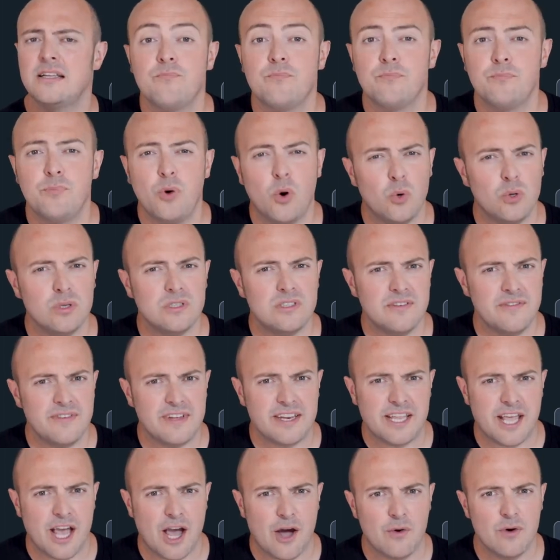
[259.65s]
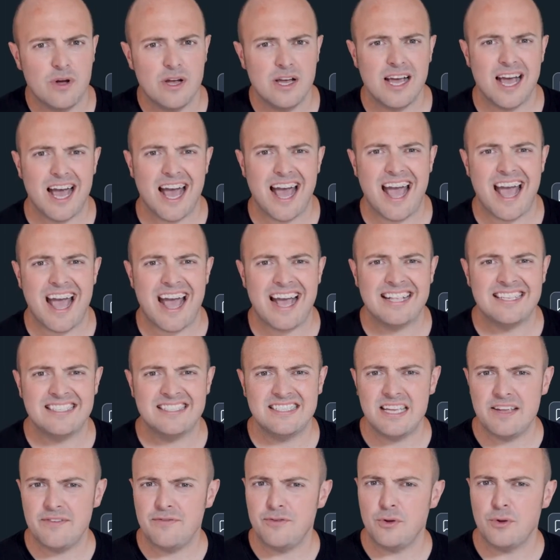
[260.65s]
Pause the video and see
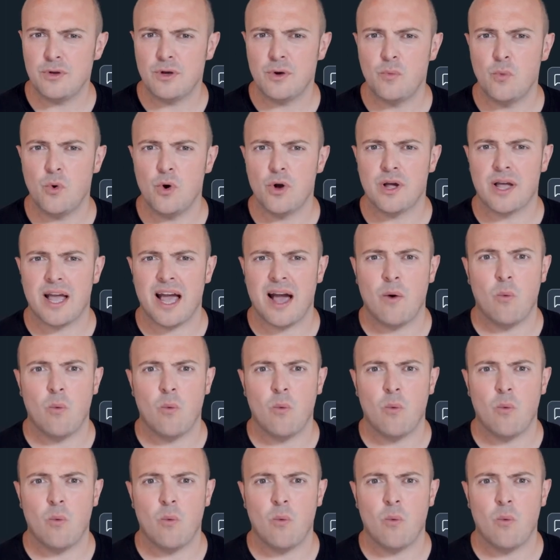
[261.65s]
if you can work out